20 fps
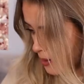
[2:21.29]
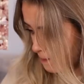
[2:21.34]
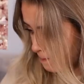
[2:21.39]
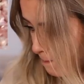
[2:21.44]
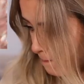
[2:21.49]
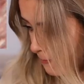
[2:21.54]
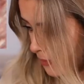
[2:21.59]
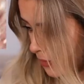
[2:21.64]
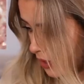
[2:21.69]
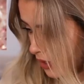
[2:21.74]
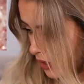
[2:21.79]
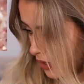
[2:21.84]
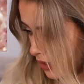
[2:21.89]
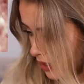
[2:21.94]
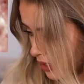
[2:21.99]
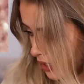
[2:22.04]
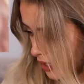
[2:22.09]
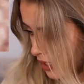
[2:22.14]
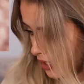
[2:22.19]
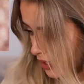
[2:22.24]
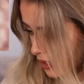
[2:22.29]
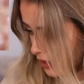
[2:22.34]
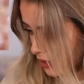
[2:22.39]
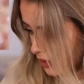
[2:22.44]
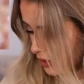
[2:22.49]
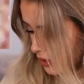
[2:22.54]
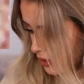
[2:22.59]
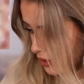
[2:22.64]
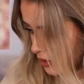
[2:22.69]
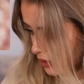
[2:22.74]
my
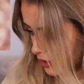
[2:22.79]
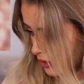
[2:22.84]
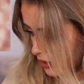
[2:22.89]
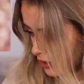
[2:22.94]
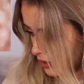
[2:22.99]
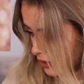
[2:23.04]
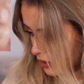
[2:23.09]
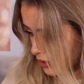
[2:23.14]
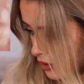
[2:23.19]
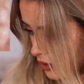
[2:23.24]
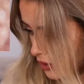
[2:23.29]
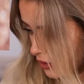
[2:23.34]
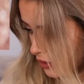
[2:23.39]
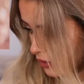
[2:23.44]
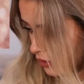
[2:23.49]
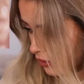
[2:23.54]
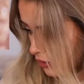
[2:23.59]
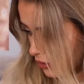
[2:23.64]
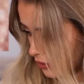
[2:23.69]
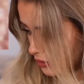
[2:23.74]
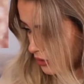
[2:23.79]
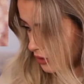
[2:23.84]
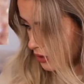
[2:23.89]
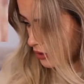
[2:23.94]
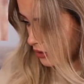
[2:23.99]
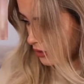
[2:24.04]
god